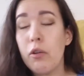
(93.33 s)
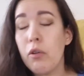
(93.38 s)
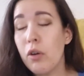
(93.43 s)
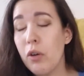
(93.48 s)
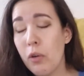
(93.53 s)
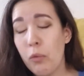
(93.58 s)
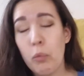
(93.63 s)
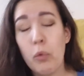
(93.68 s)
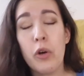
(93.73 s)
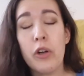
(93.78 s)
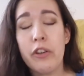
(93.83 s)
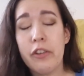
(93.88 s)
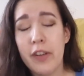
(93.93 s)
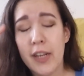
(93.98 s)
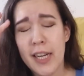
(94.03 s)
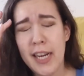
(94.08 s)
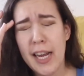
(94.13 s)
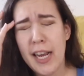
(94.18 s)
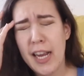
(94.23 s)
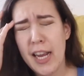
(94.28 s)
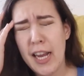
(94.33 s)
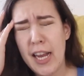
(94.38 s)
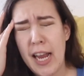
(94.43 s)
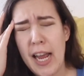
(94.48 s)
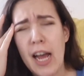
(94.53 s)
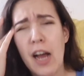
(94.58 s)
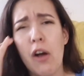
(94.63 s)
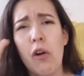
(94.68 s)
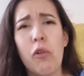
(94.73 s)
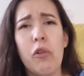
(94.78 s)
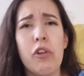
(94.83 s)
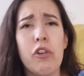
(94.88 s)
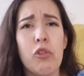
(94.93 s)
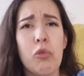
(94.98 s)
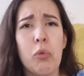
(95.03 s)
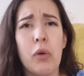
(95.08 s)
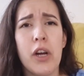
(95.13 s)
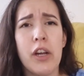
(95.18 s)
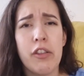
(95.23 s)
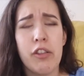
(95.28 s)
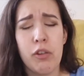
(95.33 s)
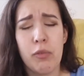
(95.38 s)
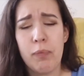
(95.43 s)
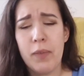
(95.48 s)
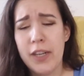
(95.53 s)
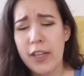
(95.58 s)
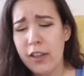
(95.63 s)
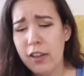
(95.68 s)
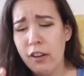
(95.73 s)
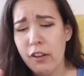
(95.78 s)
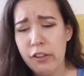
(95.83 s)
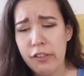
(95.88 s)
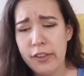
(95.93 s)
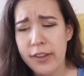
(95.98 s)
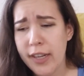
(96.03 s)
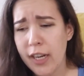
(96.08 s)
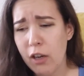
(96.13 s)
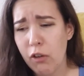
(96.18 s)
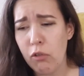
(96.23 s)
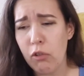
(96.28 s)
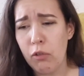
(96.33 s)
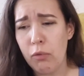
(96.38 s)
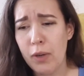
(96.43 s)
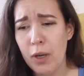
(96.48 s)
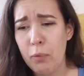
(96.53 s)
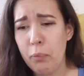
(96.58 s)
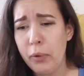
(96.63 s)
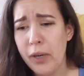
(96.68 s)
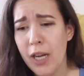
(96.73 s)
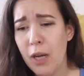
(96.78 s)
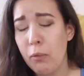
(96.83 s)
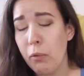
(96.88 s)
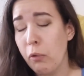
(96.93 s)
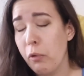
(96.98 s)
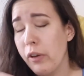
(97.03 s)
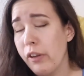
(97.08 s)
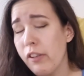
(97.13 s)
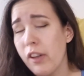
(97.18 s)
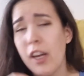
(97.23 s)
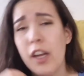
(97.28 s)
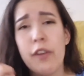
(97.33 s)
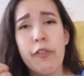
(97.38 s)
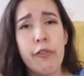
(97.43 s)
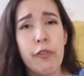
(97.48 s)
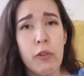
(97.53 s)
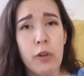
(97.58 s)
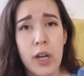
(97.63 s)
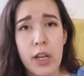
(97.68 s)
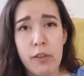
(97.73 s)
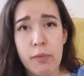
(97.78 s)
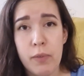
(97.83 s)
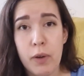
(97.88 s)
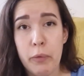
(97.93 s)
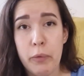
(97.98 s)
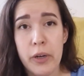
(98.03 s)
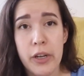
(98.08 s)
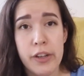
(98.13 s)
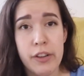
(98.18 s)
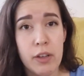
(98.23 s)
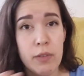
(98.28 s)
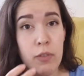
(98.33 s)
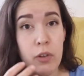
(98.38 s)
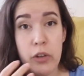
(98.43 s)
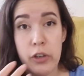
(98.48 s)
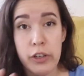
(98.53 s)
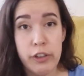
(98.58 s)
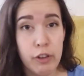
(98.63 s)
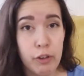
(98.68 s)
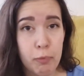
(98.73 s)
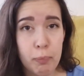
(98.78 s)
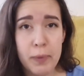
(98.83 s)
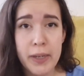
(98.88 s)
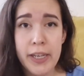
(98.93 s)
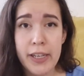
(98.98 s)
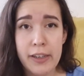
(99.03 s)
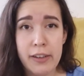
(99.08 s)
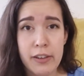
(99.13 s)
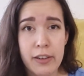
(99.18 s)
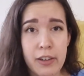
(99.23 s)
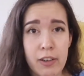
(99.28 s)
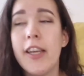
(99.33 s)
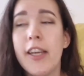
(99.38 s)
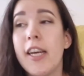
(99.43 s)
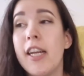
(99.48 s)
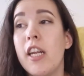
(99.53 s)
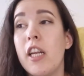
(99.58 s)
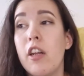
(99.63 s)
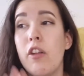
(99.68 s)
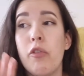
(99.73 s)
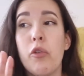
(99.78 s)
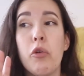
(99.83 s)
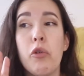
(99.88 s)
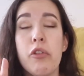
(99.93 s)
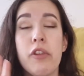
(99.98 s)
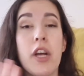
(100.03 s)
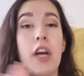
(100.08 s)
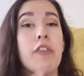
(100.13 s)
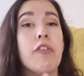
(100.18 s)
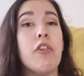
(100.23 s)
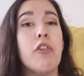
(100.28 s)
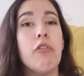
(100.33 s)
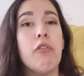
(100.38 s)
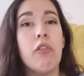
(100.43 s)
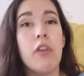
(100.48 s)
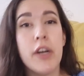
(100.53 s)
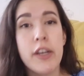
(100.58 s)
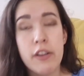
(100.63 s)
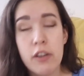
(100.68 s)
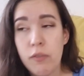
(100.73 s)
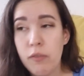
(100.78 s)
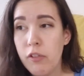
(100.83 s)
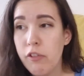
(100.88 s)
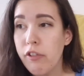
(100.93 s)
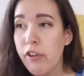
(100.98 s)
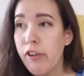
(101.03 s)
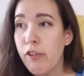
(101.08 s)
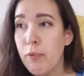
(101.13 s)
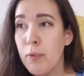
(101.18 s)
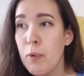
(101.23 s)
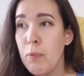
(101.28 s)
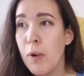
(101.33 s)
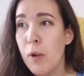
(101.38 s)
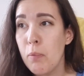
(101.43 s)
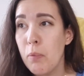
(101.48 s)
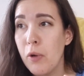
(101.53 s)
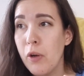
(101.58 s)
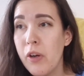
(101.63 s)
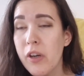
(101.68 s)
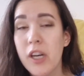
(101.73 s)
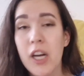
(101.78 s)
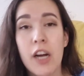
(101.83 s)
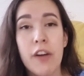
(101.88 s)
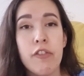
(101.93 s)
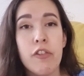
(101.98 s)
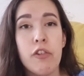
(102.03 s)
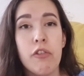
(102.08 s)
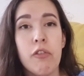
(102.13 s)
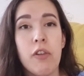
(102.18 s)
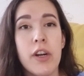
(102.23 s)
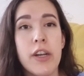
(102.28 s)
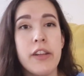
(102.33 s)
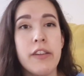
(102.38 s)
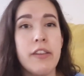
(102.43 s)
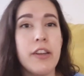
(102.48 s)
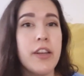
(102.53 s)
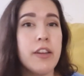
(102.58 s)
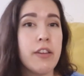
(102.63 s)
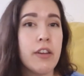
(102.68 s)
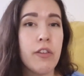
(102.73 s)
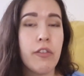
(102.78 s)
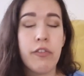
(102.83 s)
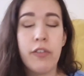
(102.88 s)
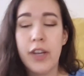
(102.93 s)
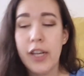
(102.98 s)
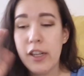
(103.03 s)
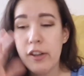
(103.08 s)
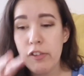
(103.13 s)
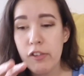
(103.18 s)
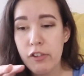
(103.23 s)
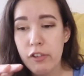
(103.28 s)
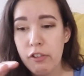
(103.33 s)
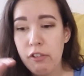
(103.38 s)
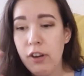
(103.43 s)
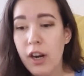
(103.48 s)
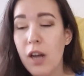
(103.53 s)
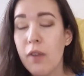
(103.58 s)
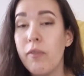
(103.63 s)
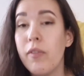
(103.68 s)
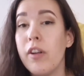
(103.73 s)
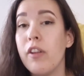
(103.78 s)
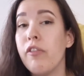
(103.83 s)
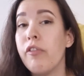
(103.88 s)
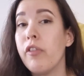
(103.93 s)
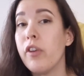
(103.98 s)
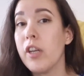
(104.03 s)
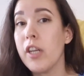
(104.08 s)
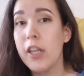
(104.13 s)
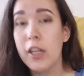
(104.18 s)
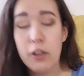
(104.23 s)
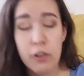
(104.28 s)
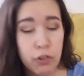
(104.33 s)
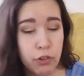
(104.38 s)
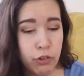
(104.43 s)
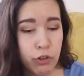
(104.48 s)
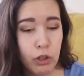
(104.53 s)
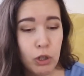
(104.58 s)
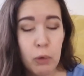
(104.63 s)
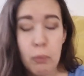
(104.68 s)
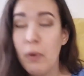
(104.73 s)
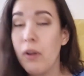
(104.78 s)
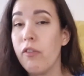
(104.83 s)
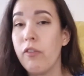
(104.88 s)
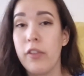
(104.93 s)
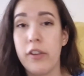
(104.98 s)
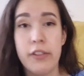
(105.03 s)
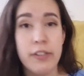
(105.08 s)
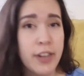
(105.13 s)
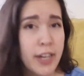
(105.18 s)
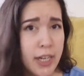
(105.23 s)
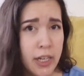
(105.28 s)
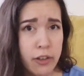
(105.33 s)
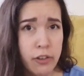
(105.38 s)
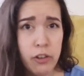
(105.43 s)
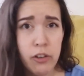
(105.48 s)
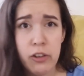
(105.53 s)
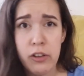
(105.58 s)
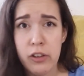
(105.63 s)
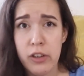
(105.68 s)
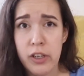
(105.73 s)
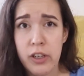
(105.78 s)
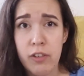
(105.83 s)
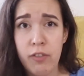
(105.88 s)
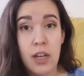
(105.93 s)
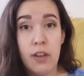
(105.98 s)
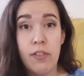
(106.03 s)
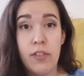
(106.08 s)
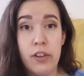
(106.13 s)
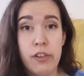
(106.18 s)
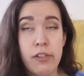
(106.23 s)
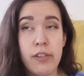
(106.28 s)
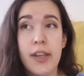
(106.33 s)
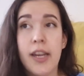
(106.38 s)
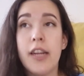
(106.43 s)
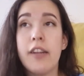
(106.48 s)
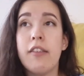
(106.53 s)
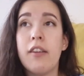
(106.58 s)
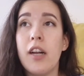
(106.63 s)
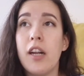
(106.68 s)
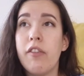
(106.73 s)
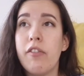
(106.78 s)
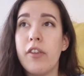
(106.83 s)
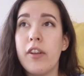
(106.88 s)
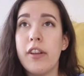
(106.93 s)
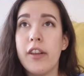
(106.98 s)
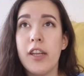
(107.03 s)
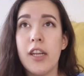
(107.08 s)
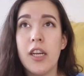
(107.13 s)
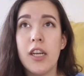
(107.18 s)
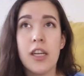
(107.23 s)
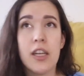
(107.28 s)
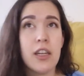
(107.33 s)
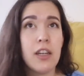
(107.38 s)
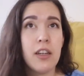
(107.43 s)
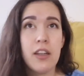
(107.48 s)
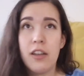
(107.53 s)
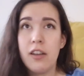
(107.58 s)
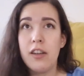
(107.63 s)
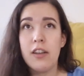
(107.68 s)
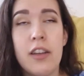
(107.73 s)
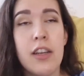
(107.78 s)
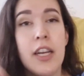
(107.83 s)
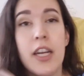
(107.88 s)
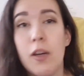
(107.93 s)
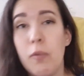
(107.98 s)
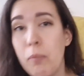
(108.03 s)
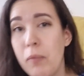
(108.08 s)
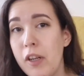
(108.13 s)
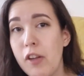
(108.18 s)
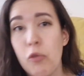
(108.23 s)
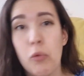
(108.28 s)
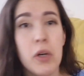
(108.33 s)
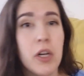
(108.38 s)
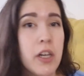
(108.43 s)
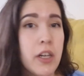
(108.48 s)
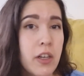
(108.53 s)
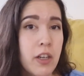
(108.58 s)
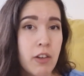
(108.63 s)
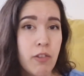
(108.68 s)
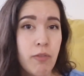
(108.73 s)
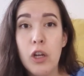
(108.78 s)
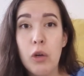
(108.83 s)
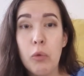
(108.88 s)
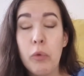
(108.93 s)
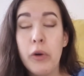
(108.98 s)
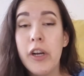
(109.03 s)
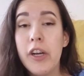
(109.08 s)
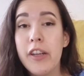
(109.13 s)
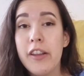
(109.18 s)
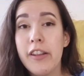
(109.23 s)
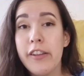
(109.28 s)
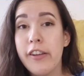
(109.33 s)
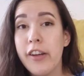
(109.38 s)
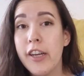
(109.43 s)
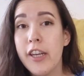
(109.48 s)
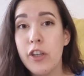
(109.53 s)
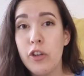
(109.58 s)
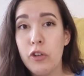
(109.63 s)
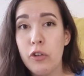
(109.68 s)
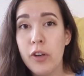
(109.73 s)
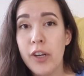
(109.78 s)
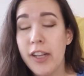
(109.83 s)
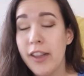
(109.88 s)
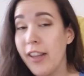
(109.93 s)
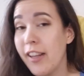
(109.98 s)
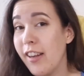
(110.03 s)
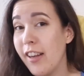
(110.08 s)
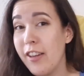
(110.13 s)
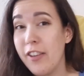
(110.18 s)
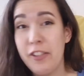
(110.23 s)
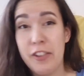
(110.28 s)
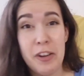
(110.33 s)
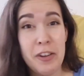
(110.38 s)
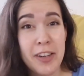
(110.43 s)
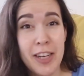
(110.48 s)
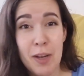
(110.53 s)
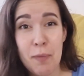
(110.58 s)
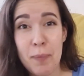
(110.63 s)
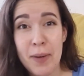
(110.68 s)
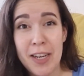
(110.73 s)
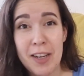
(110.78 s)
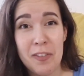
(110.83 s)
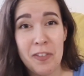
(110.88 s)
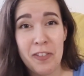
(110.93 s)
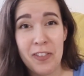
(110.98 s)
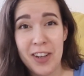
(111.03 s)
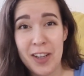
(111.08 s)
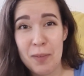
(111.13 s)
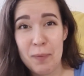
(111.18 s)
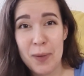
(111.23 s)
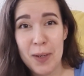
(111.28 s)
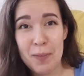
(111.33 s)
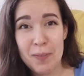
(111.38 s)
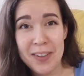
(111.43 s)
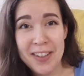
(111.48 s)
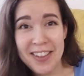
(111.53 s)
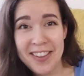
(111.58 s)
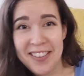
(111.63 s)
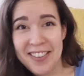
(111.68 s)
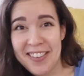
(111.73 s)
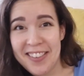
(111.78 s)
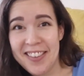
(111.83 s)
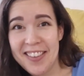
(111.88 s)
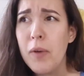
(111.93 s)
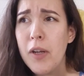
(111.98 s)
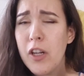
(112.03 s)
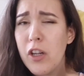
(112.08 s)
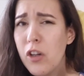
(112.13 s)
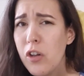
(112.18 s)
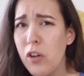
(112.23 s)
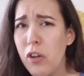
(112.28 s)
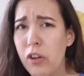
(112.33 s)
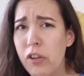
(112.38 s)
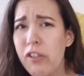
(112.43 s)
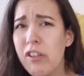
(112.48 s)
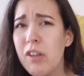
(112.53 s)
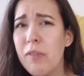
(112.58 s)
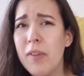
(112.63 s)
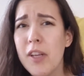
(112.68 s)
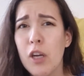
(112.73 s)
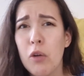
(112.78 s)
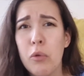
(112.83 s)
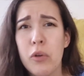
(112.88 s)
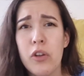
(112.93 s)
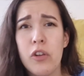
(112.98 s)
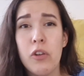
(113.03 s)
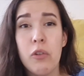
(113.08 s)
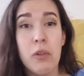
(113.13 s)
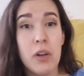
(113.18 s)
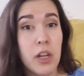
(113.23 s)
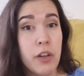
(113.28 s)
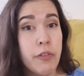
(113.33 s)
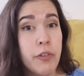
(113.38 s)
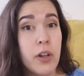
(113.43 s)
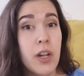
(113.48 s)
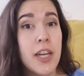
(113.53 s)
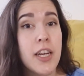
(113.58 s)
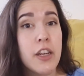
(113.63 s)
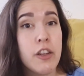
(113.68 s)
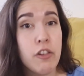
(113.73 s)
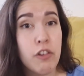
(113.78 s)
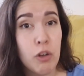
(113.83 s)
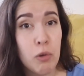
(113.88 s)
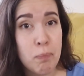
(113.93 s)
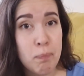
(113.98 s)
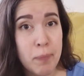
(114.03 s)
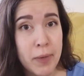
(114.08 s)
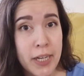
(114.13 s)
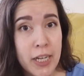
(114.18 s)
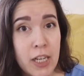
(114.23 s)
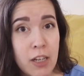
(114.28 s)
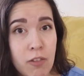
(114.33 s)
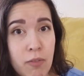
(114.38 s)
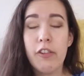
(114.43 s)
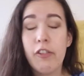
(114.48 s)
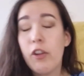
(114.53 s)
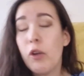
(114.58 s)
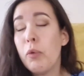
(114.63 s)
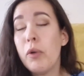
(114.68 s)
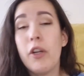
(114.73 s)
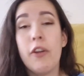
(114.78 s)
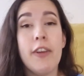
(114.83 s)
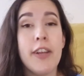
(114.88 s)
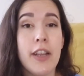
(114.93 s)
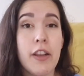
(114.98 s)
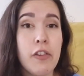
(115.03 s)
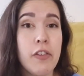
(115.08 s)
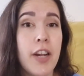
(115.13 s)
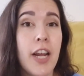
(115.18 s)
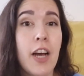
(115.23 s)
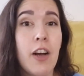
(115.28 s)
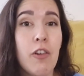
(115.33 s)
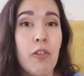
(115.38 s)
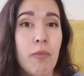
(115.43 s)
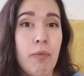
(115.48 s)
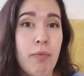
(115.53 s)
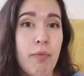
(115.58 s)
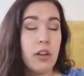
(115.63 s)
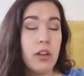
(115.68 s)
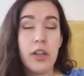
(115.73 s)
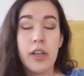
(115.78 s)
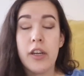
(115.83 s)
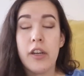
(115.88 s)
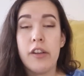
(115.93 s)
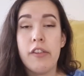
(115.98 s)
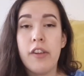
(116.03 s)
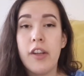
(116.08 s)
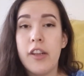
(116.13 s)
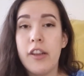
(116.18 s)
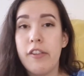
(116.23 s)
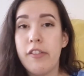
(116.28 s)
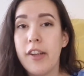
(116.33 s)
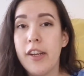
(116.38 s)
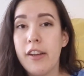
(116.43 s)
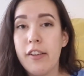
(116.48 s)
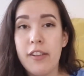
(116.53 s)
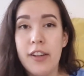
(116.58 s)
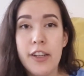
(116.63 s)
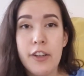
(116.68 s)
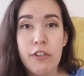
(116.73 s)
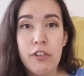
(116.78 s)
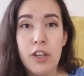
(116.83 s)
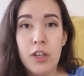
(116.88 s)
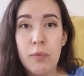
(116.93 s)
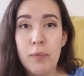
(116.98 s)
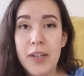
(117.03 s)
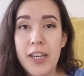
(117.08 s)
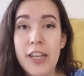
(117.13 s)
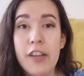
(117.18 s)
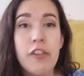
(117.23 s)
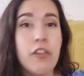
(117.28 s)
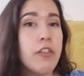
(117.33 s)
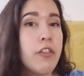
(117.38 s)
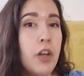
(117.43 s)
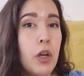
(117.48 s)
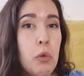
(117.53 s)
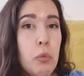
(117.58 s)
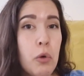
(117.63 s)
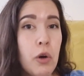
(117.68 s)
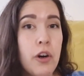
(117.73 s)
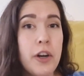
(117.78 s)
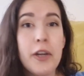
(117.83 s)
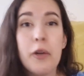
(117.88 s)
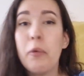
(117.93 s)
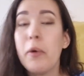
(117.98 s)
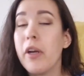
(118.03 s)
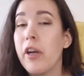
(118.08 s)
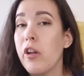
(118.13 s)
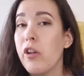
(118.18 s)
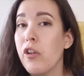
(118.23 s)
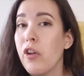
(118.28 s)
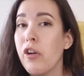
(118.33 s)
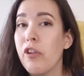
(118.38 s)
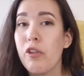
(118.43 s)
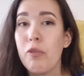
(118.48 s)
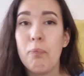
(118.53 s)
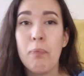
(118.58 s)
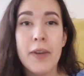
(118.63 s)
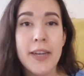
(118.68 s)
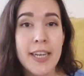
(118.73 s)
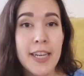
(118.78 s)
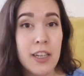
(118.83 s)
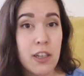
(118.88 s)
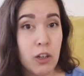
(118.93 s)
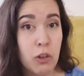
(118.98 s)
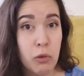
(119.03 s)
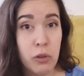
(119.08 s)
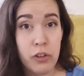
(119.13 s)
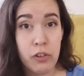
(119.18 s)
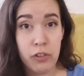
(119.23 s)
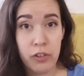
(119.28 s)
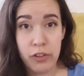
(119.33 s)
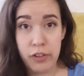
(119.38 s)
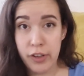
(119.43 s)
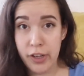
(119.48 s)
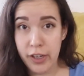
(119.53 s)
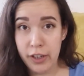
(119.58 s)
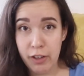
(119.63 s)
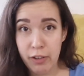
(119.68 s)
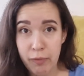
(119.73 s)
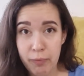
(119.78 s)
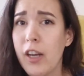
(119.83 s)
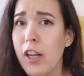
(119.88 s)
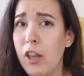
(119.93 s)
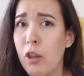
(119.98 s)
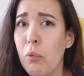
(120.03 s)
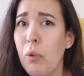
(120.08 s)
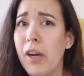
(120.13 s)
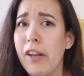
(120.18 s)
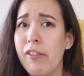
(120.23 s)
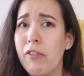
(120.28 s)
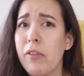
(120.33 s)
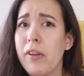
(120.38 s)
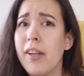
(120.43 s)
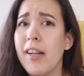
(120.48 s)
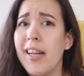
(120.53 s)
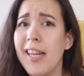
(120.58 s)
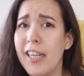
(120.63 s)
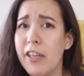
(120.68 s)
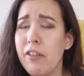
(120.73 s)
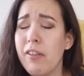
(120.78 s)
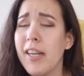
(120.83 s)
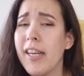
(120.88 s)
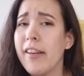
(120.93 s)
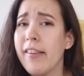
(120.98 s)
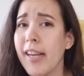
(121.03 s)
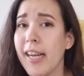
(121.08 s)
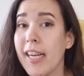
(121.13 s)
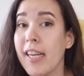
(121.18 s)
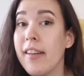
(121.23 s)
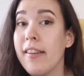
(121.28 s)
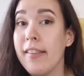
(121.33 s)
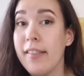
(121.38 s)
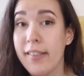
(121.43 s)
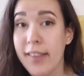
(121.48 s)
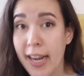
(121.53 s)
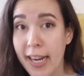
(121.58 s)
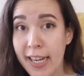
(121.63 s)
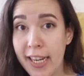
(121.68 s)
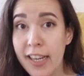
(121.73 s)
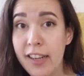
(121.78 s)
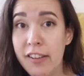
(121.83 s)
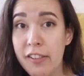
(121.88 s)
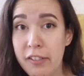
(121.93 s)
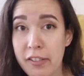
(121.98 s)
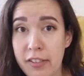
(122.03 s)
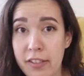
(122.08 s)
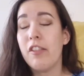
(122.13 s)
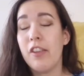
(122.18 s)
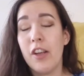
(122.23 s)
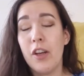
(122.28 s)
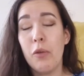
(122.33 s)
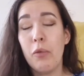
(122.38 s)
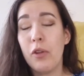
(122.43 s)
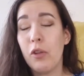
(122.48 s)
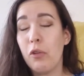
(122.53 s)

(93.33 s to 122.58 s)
are watching hours worth of me cutting out all my preamble because I fall over my words, I'm not a good speaker. And then of course I have to write up the recipe on my blog, I have to write it up for Instagram and for YouTube and for TikTok, I have to schedule everything, and yeah, it's work. Work that I enjoy and that I don't get paid for at the moment, and not something I want to do when I feel like a zombie. So we're doing this now. Like I said, this takes literally minutes. Don't worry, we are not making the croissant dough, otherwise it would literally take days. So with